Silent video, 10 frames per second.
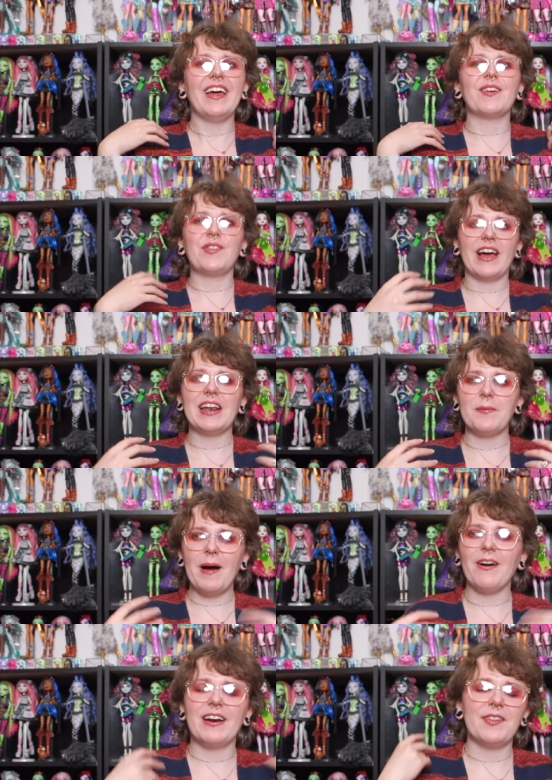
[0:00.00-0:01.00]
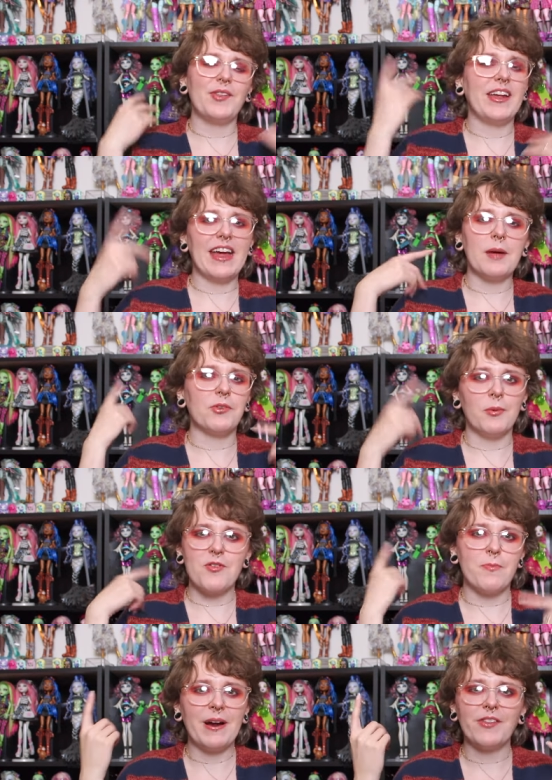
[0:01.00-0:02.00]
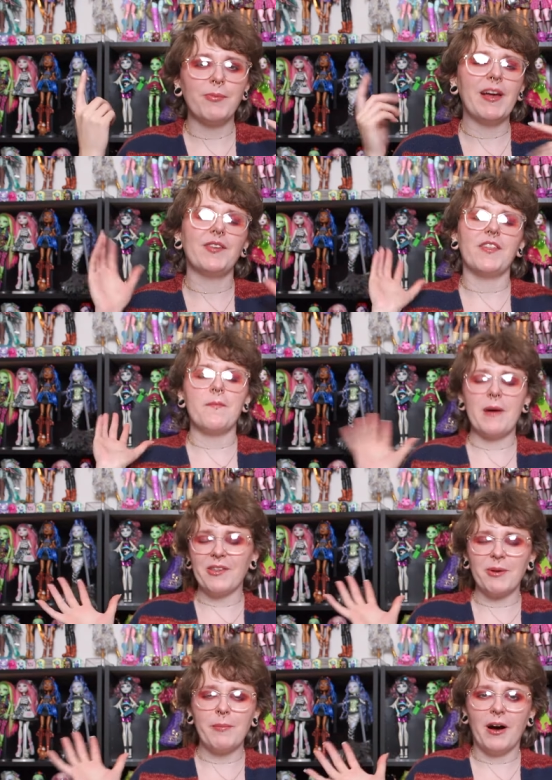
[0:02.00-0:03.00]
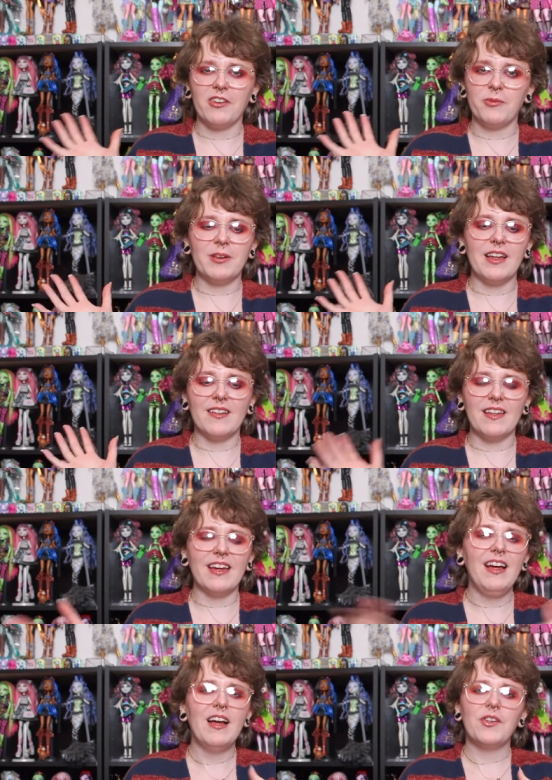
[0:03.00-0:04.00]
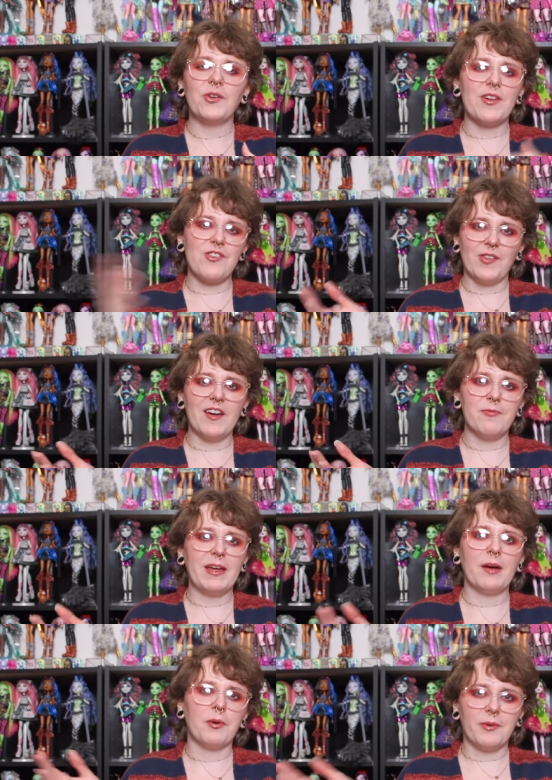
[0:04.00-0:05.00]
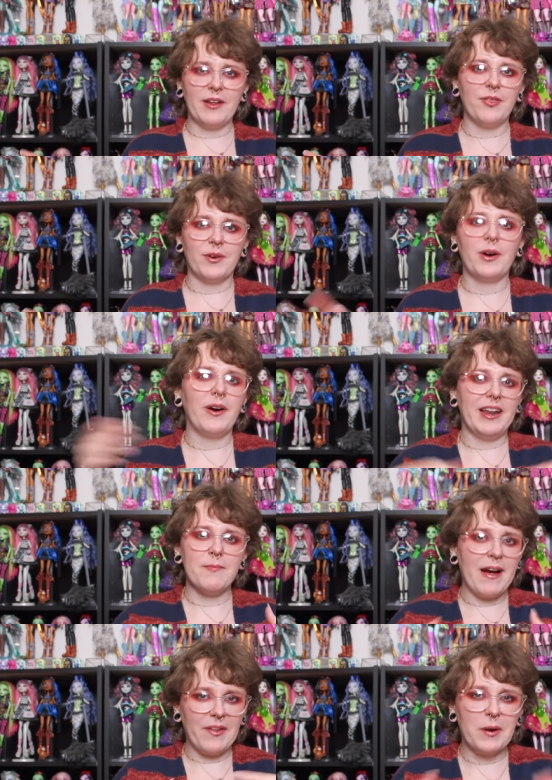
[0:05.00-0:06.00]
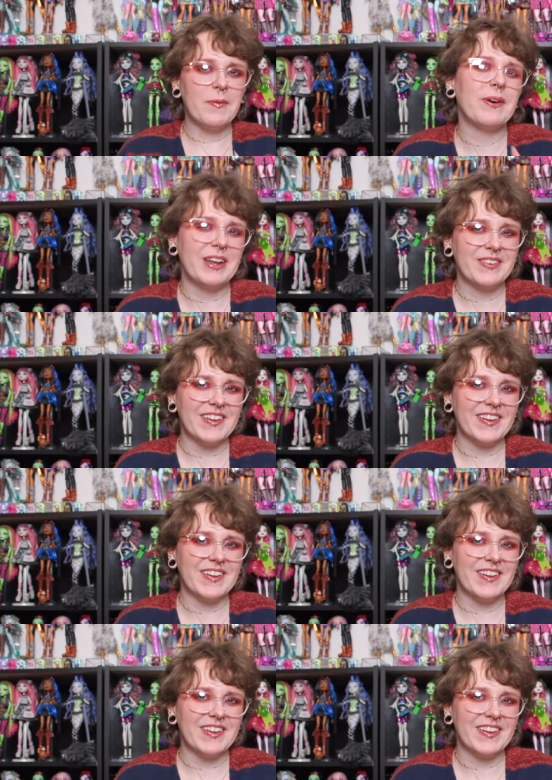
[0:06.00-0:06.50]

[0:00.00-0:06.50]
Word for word: excited about and it's taking up so much brain space in the best way possible lately. So I just love being able to read through any My Little Pony